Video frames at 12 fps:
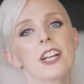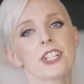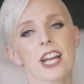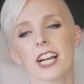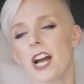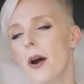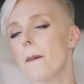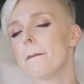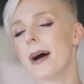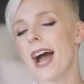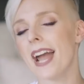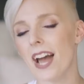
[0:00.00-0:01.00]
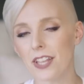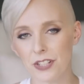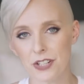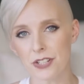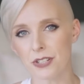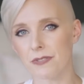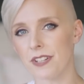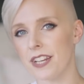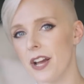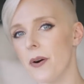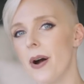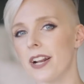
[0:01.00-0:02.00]
check out my other YouTube
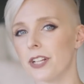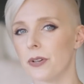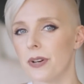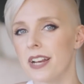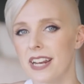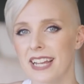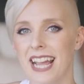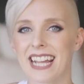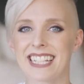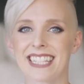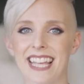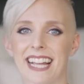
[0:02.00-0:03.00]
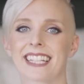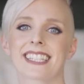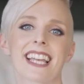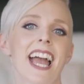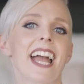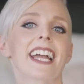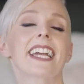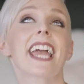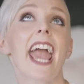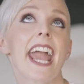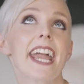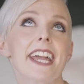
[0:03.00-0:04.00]
video on creating a sex
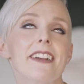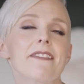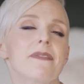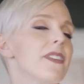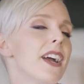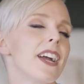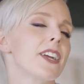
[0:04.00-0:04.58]
cave,